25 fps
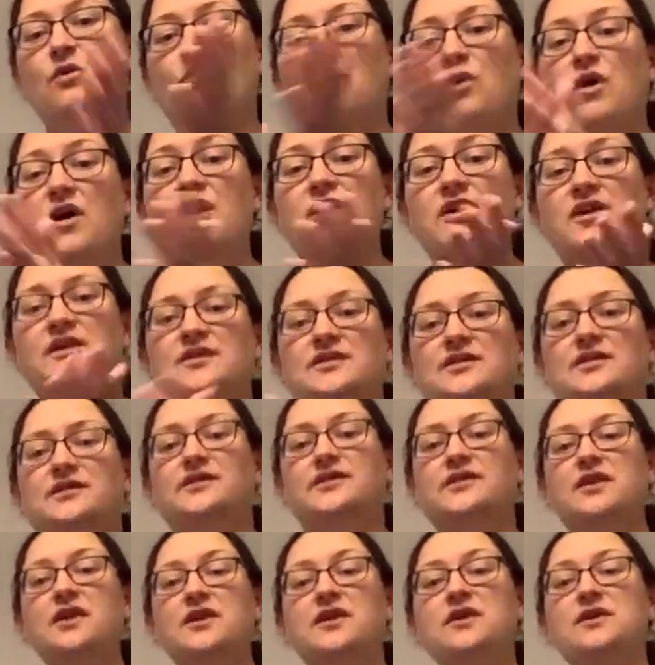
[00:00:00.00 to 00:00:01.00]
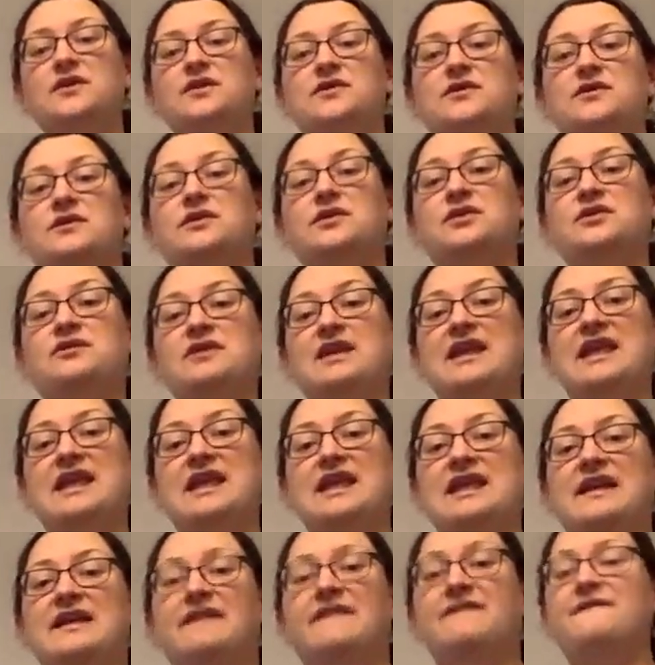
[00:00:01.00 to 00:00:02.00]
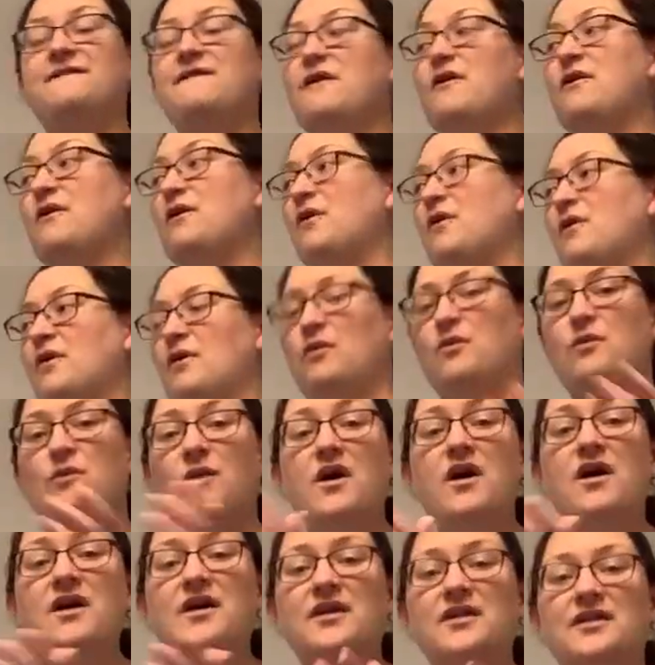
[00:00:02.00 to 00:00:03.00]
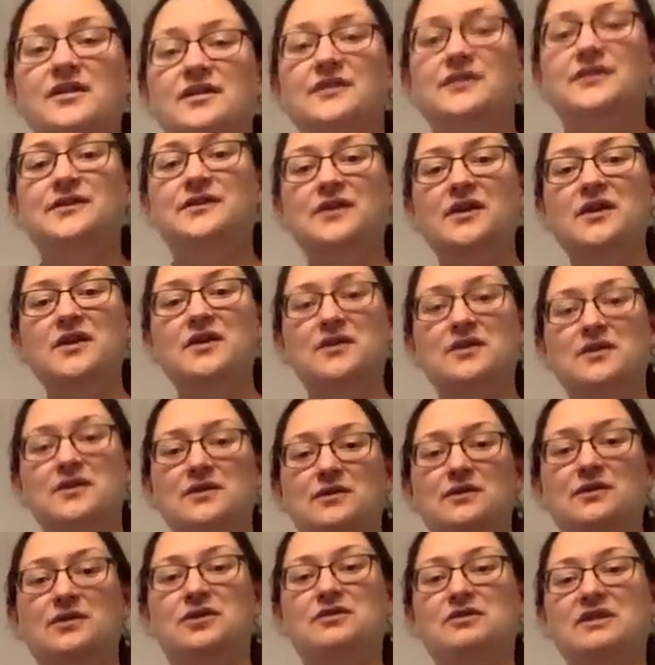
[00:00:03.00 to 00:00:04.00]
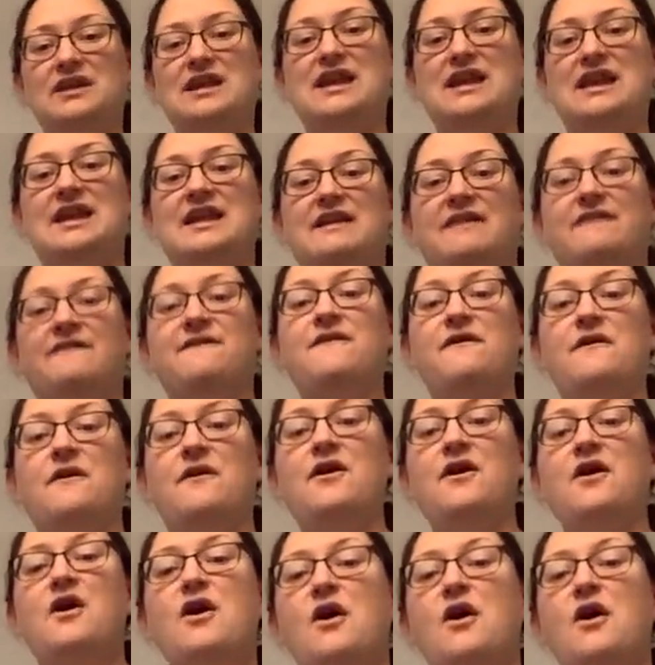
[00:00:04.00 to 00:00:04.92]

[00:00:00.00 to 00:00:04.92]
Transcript: 1, 2, 3, 4. 1, 2, 3, 4.